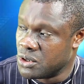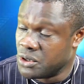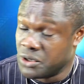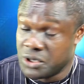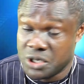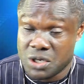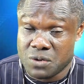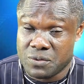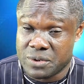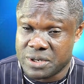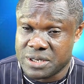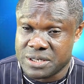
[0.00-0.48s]
You
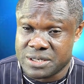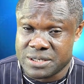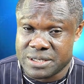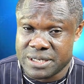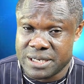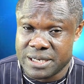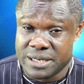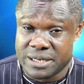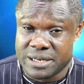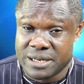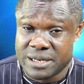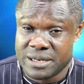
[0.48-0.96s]
know what they
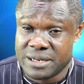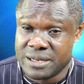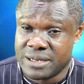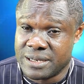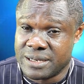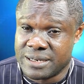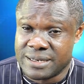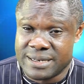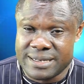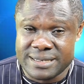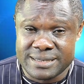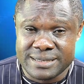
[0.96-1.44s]
said?
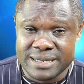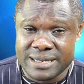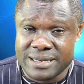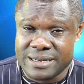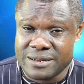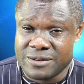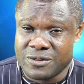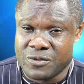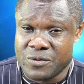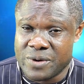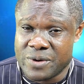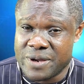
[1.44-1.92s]
They said,
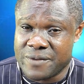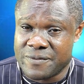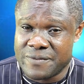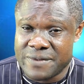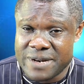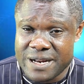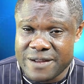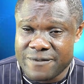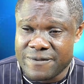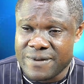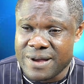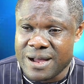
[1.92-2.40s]
we have
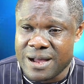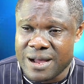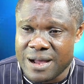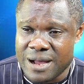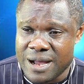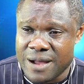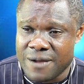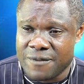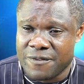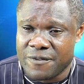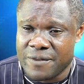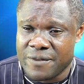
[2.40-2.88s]
never
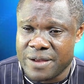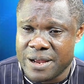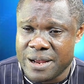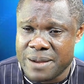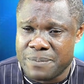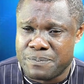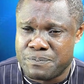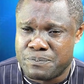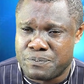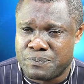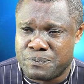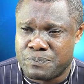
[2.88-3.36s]
have
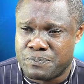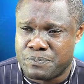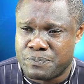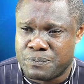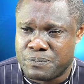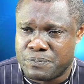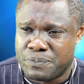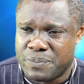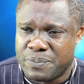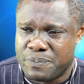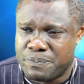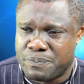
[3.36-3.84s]
a
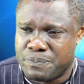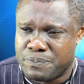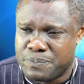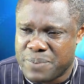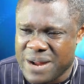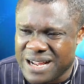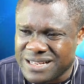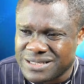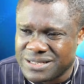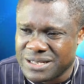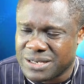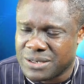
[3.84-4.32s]

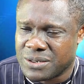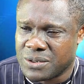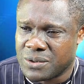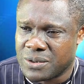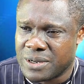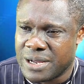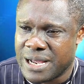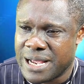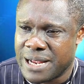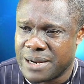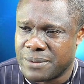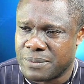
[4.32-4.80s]

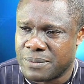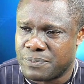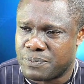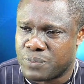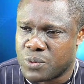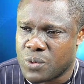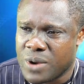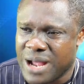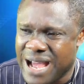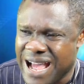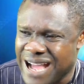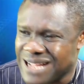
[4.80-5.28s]
practical and
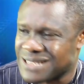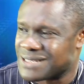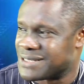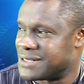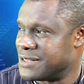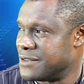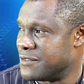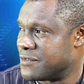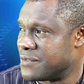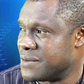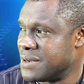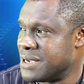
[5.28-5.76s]

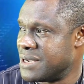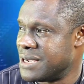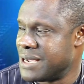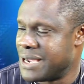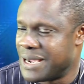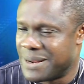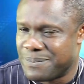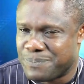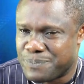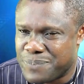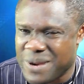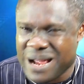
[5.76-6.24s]
proactive
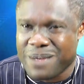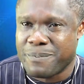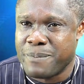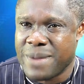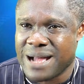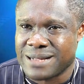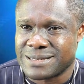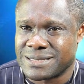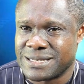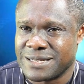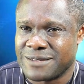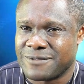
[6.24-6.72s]
and
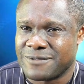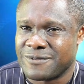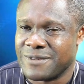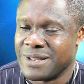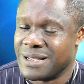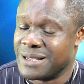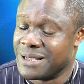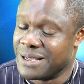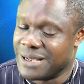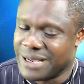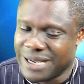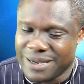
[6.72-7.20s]
pragmatic
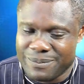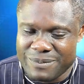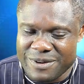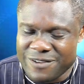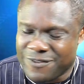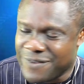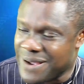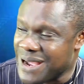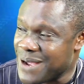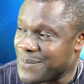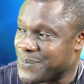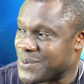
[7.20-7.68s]

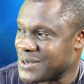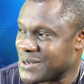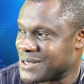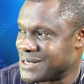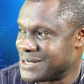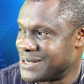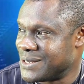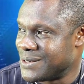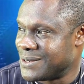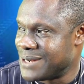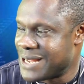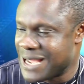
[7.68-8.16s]
fire
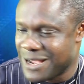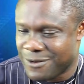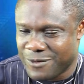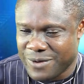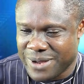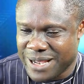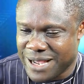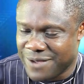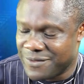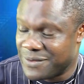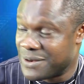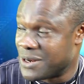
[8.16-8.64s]
personnel like we
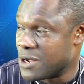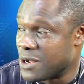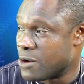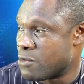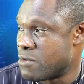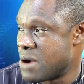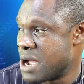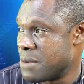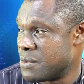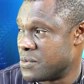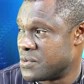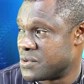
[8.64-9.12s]
have in
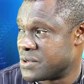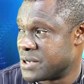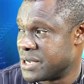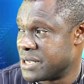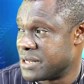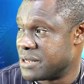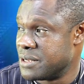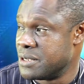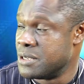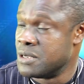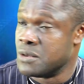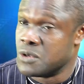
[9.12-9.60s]
Akwa Ibom
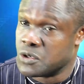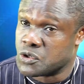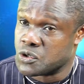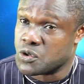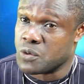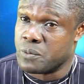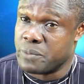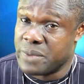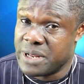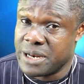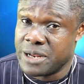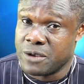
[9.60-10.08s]
State. So
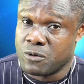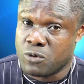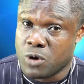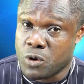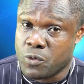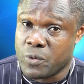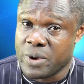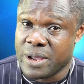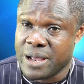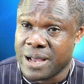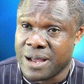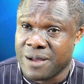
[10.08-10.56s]
meaning what
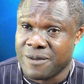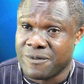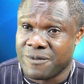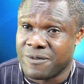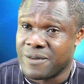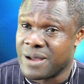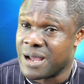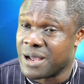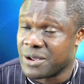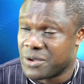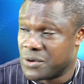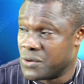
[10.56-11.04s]
we have
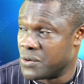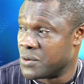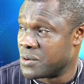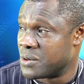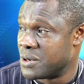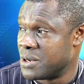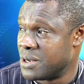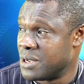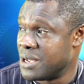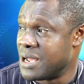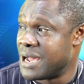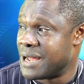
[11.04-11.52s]
are good,
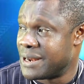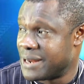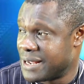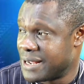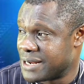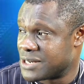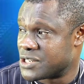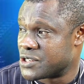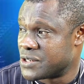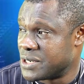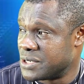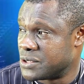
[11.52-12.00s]
and
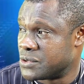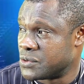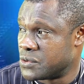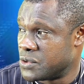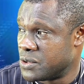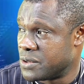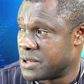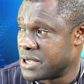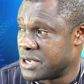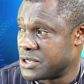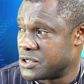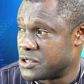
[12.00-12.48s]
they're trained to
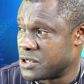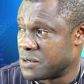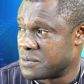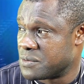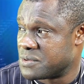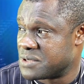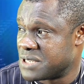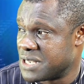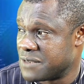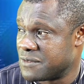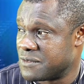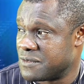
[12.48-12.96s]
do their
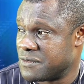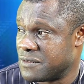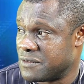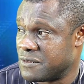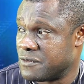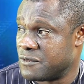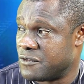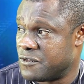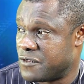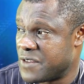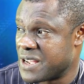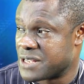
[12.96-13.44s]
jobs
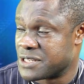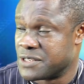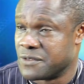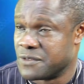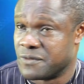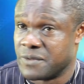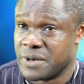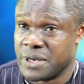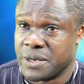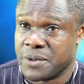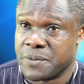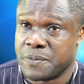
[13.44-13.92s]

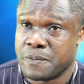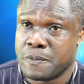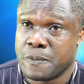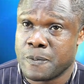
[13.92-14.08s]
effectively.